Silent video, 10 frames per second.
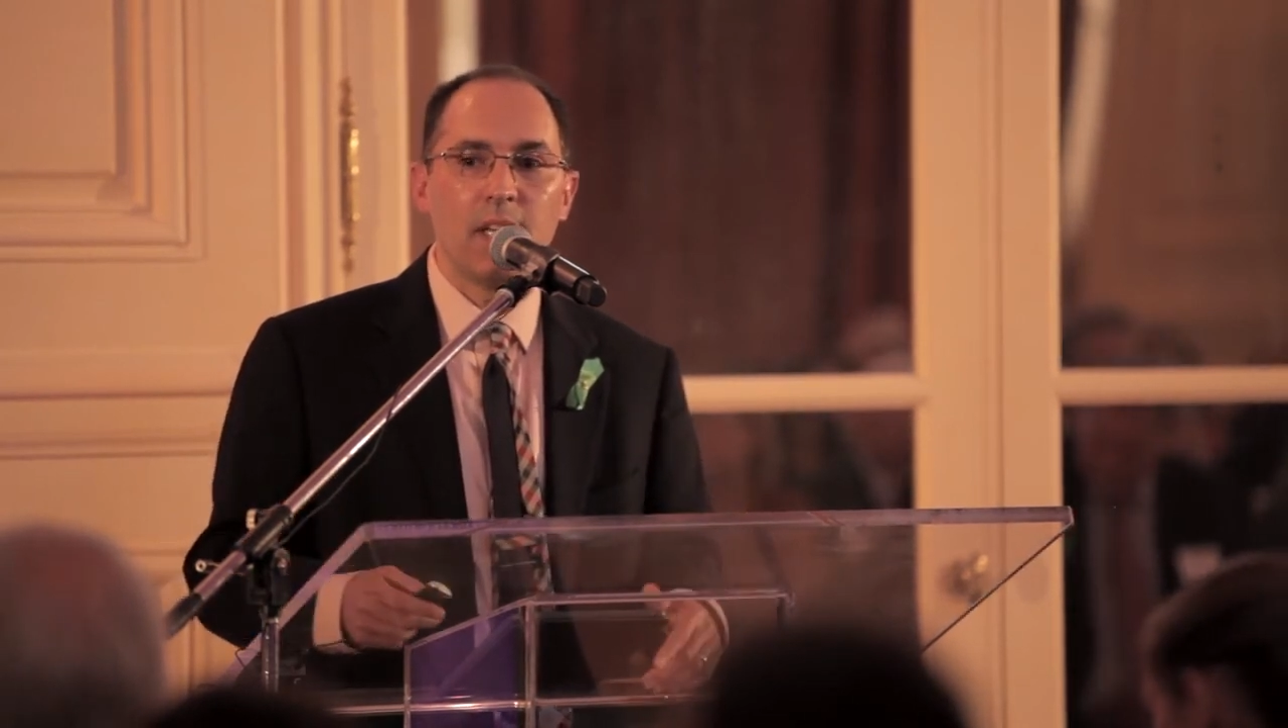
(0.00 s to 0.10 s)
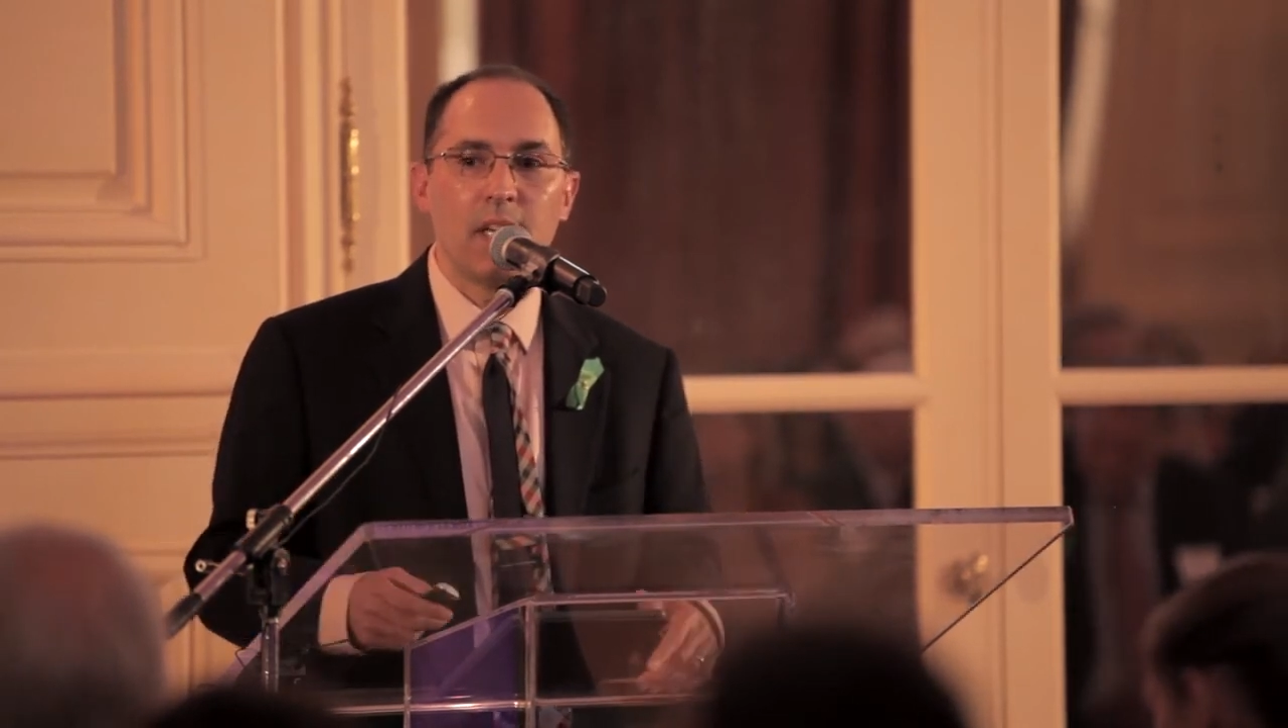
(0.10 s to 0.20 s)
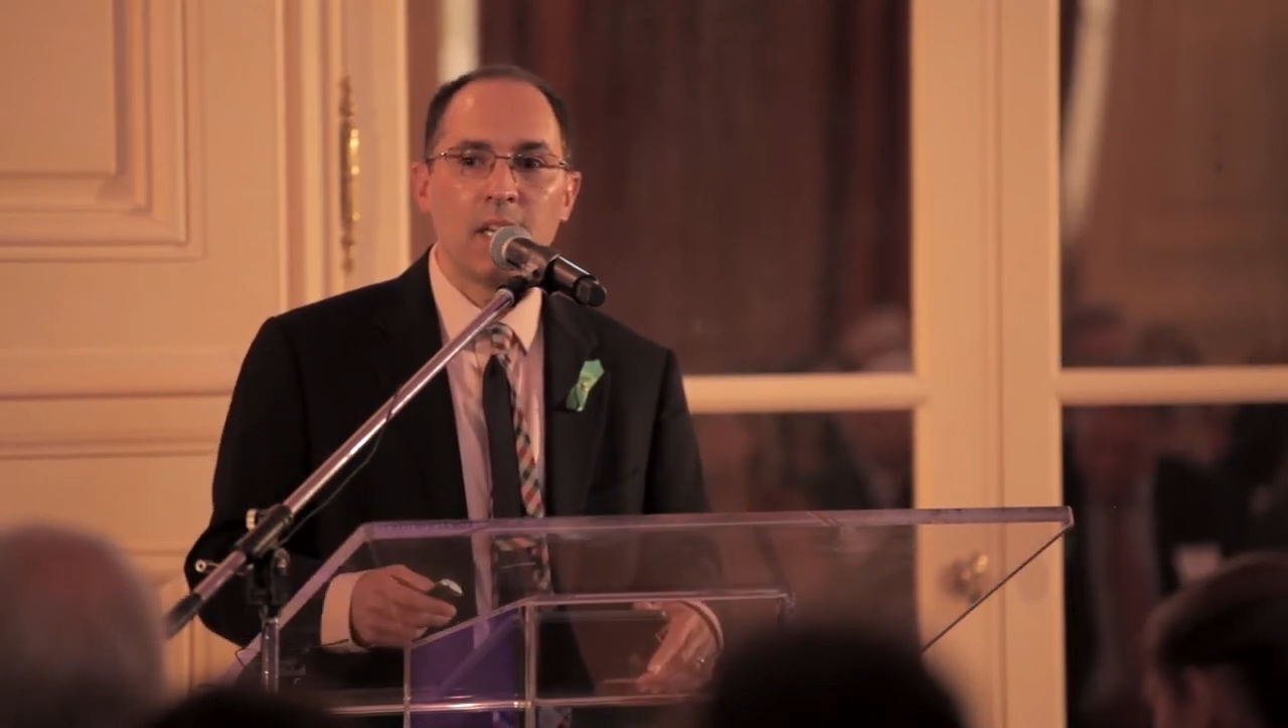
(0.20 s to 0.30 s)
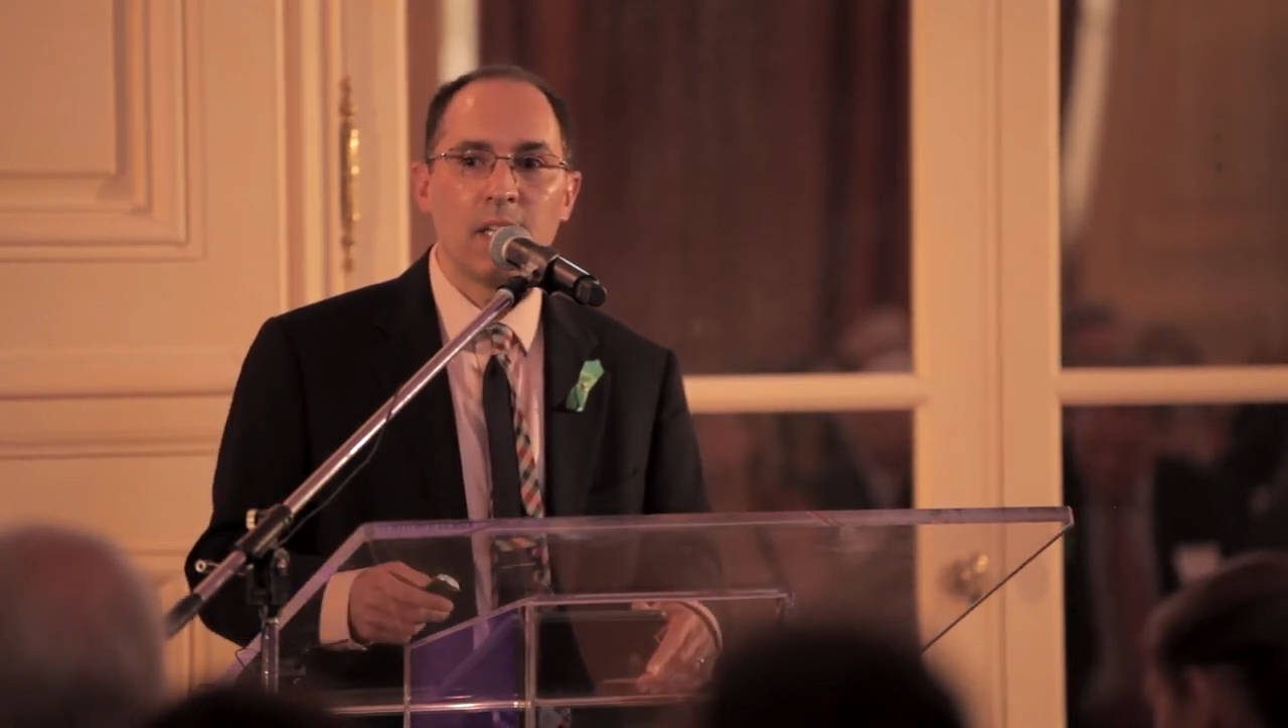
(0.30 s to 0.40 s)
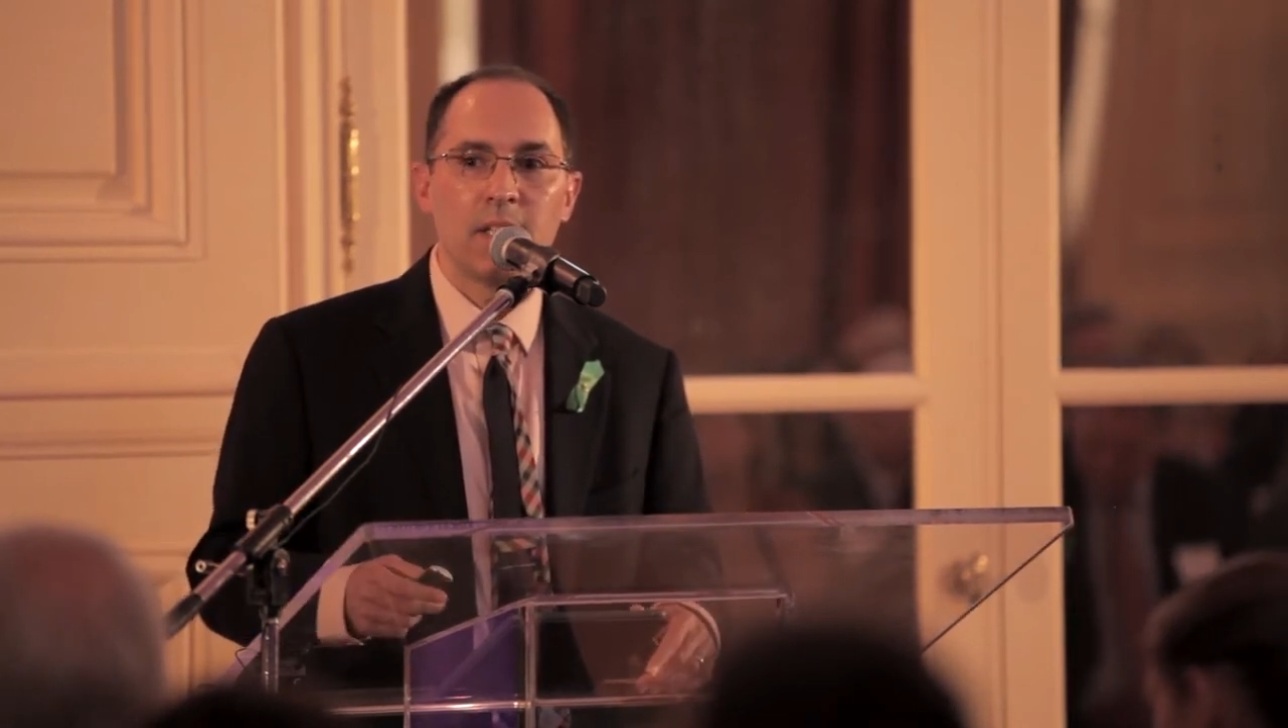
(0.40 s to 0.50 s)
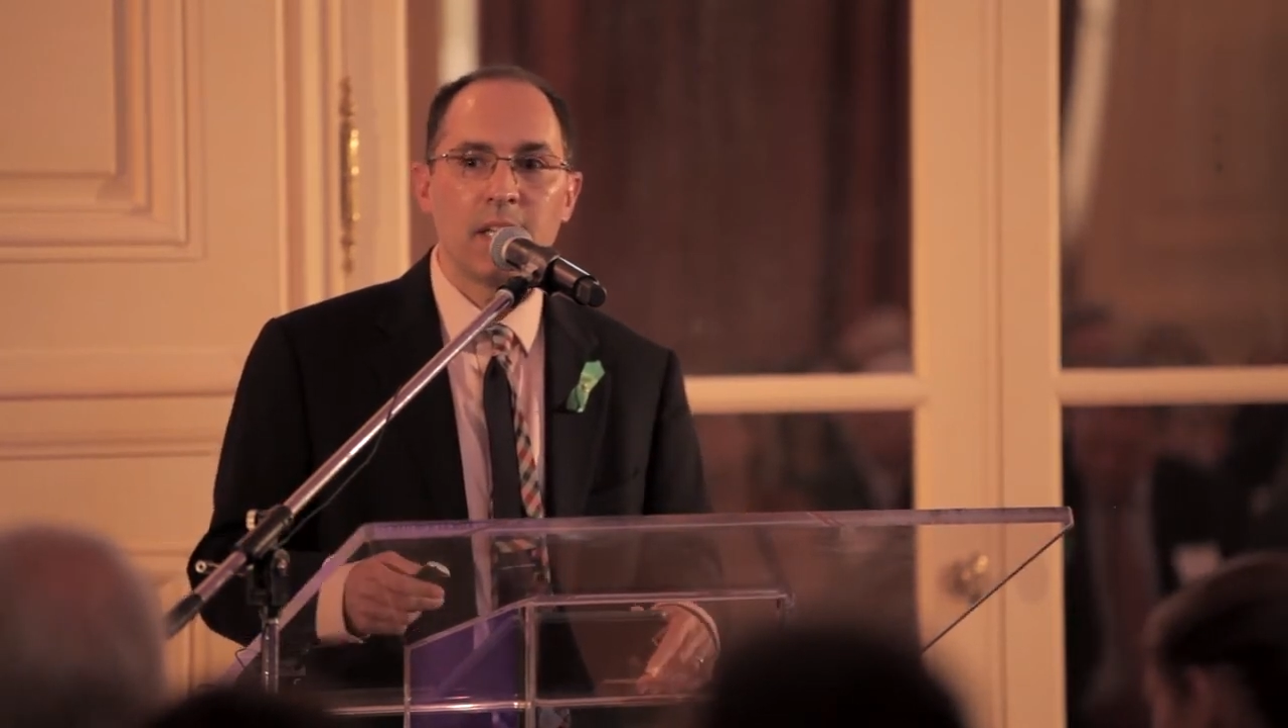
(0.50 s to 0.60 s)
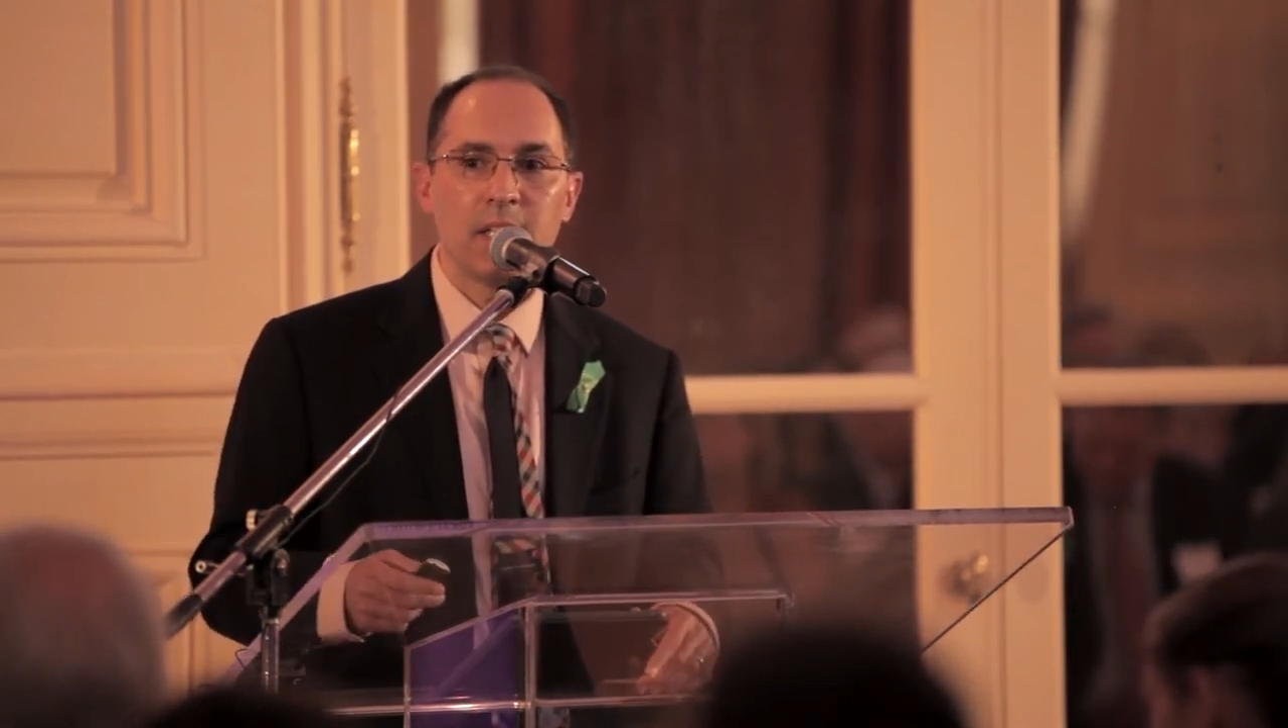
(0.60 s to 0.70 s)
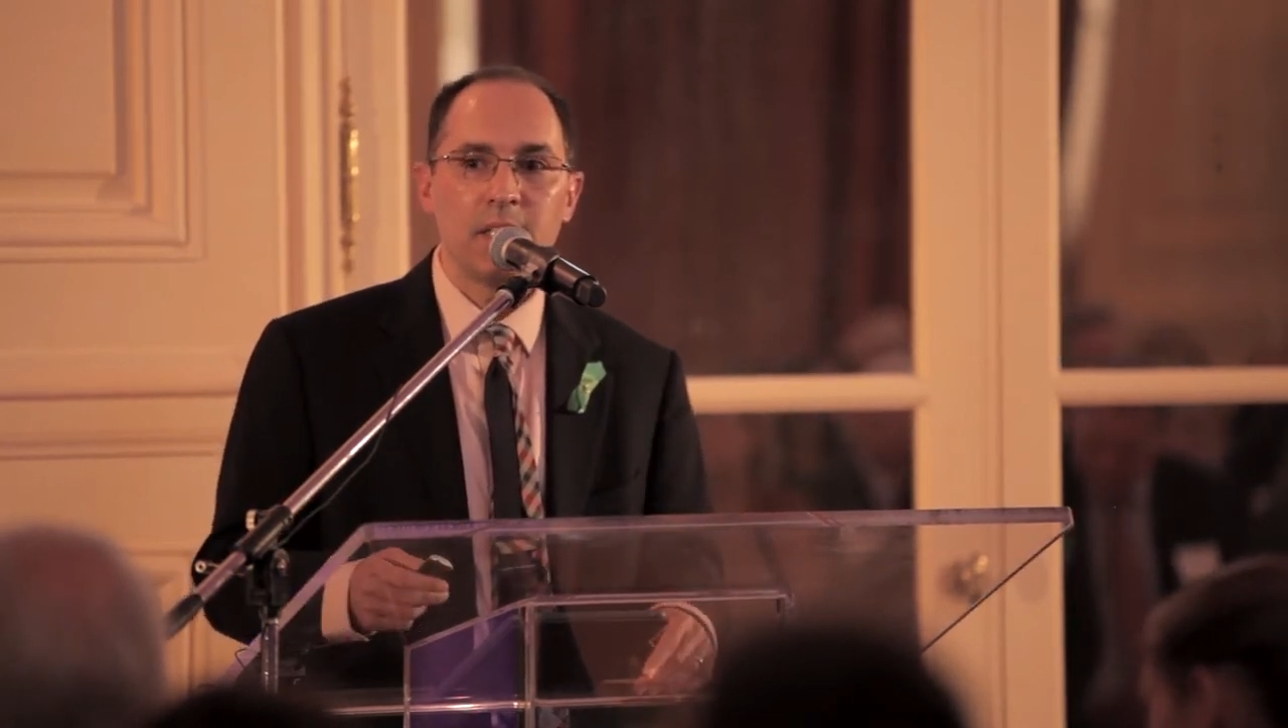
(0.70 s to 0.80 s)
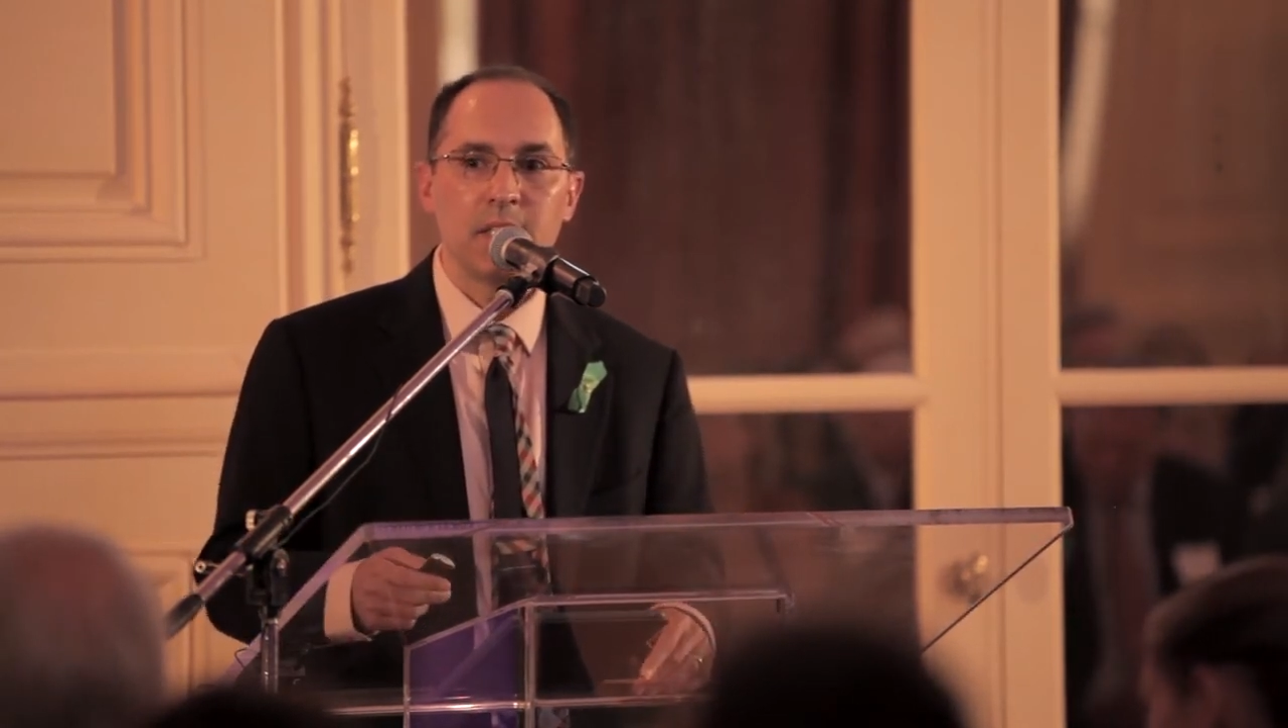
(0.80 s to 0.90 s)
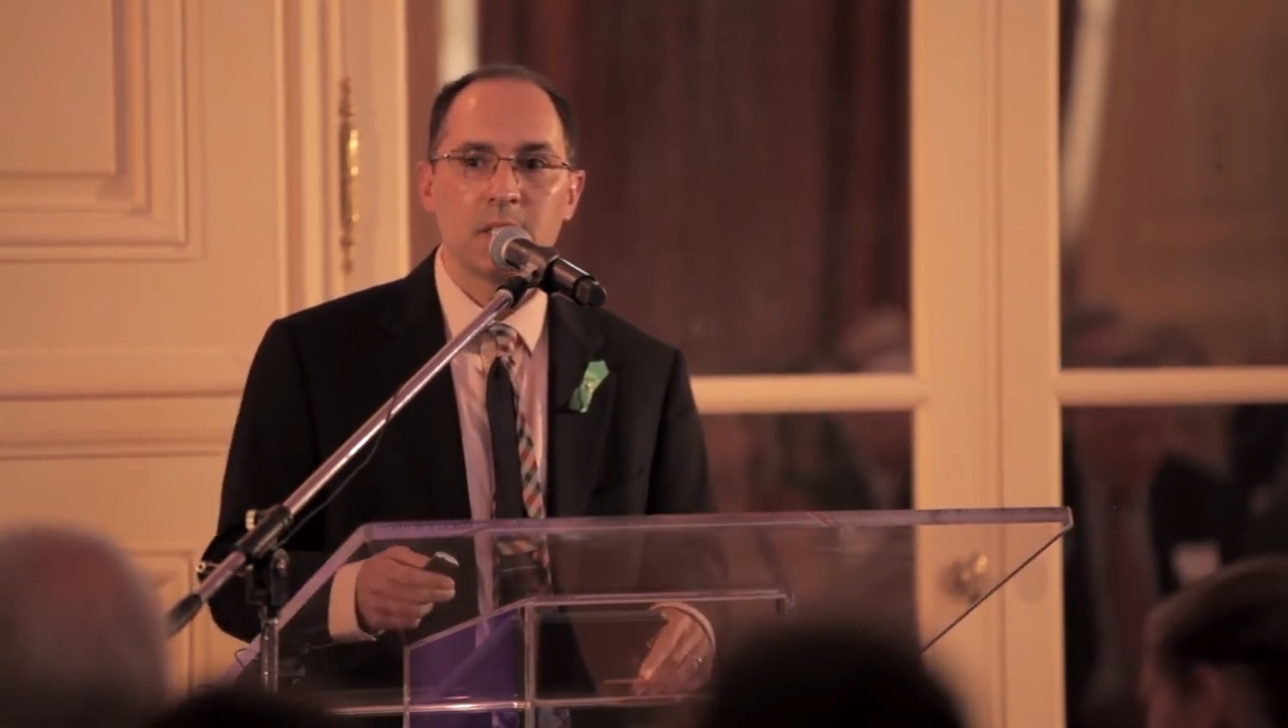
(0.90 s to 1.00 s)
And the idea